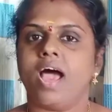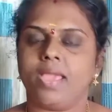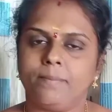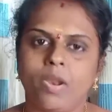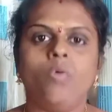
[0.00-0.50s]

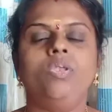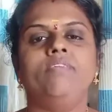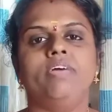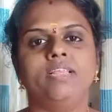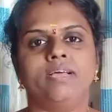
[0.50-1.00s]
I proudly
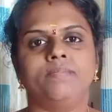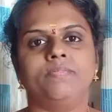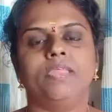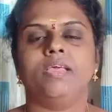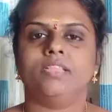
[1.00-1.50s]

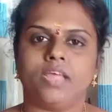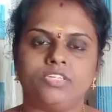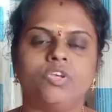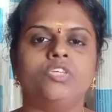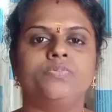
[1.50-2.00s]
welcome the
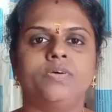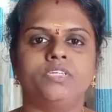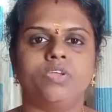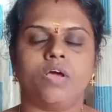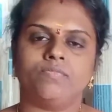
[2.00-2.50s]
resource
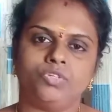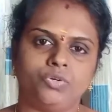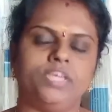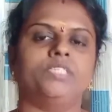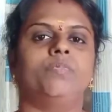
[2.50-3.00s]
person of
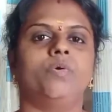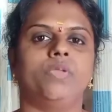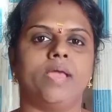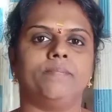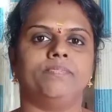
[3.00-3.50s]
today's
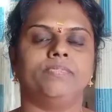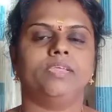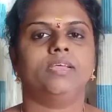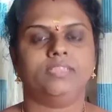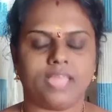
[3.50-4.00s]
program.
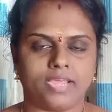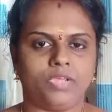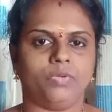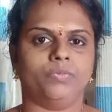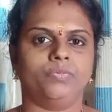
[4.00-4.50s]

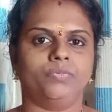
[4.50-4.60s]
Thank you.